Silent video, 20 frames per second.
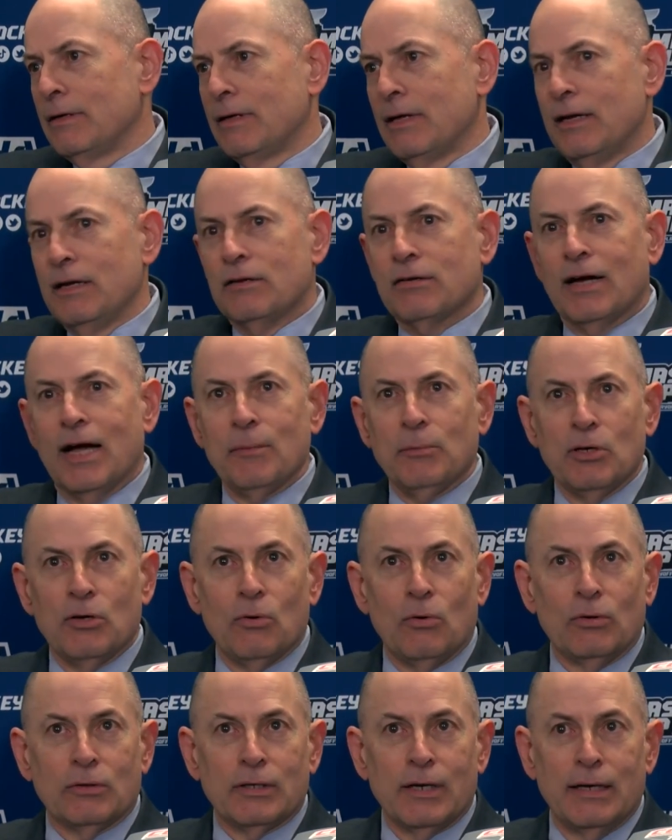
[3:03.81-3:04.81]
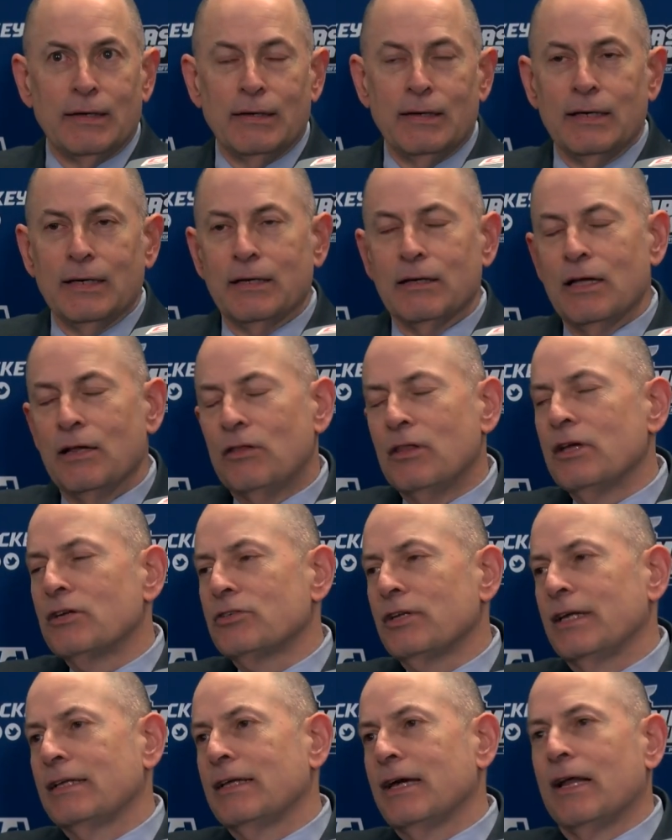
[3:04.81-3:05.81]
getting timely goaltending and
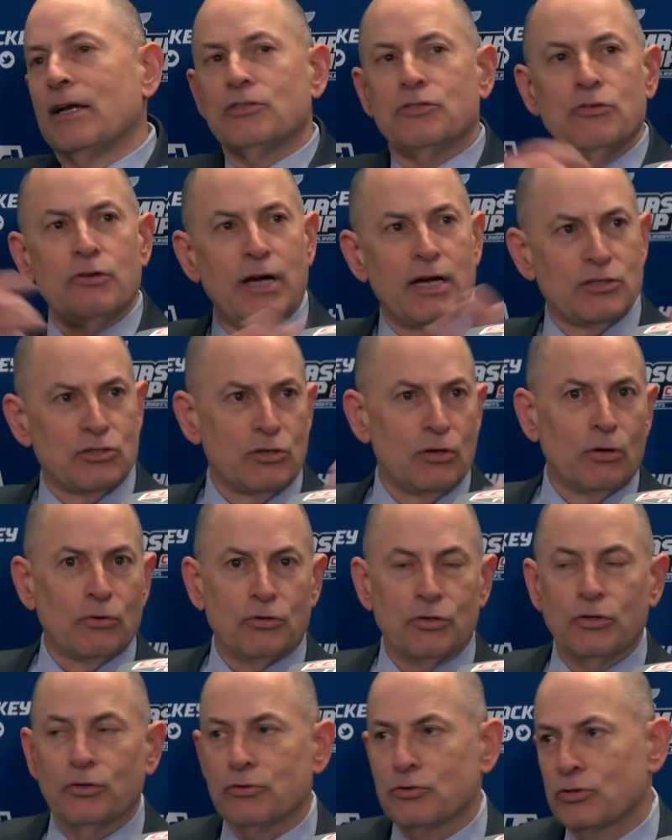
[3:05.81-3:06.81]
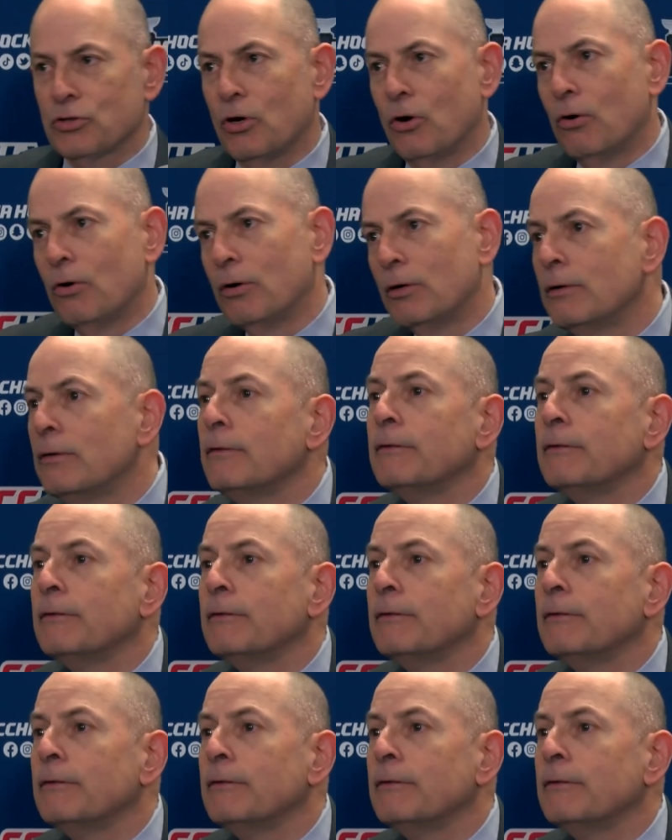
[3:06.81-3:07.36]
things like that, as you guys know too. So,